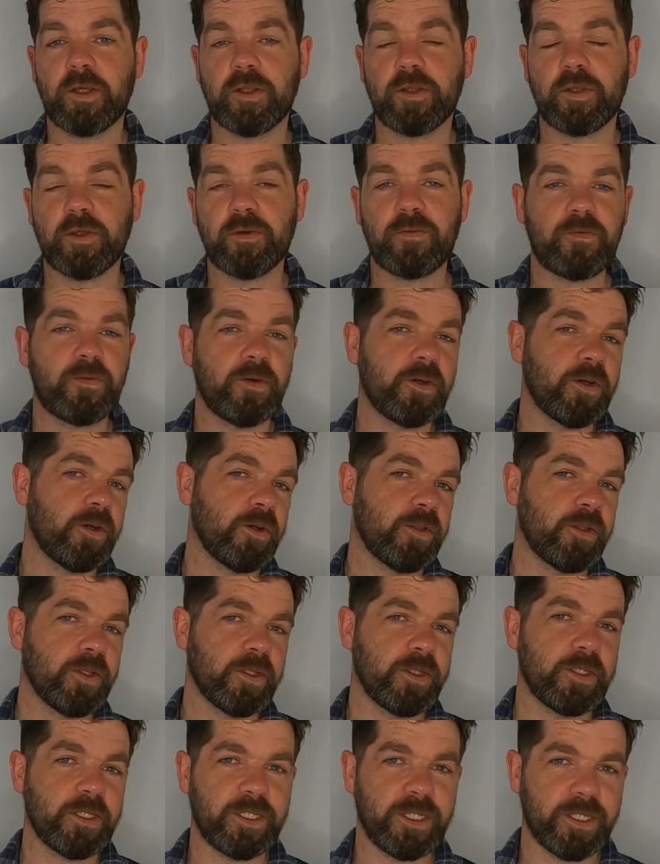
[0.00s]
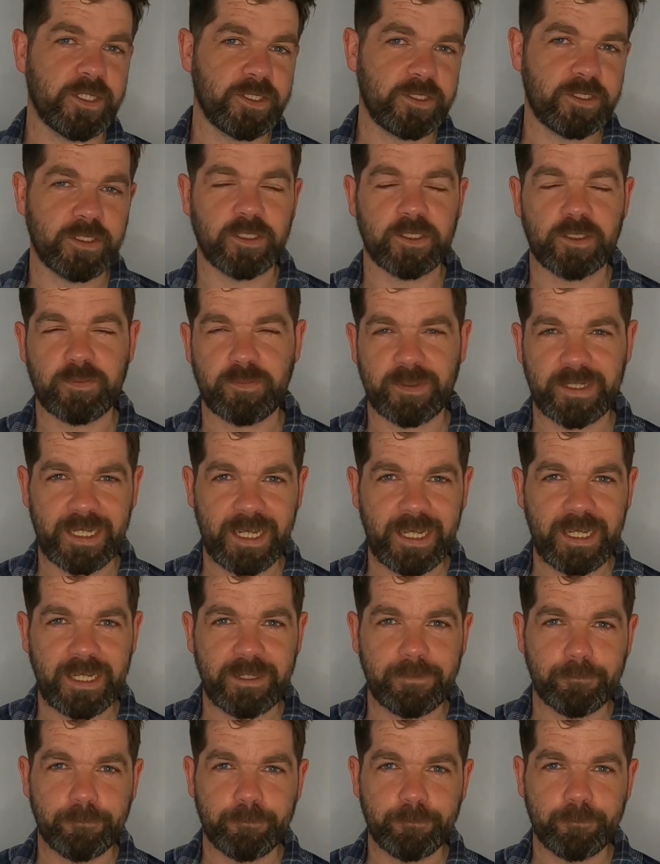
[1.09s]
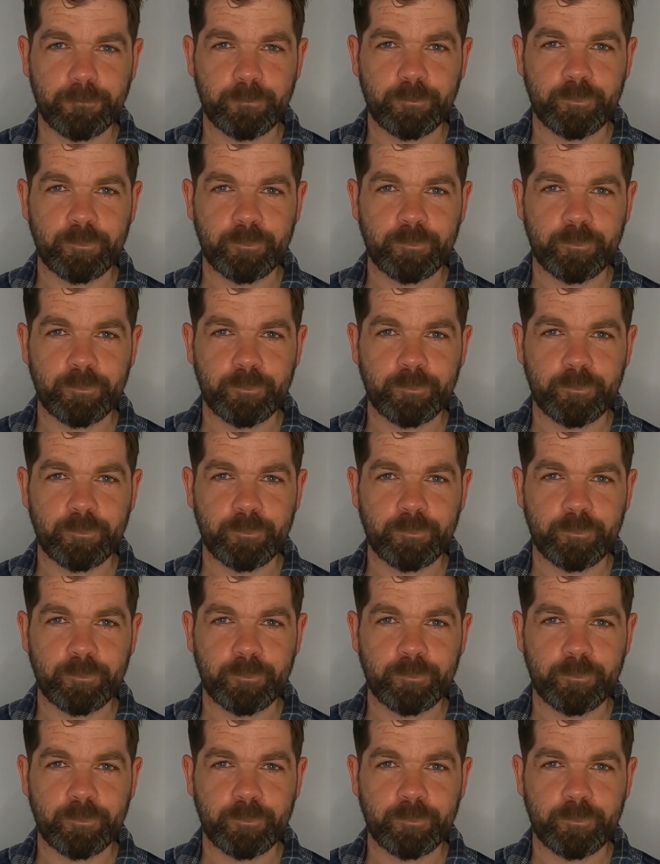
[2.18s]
the further the distance became.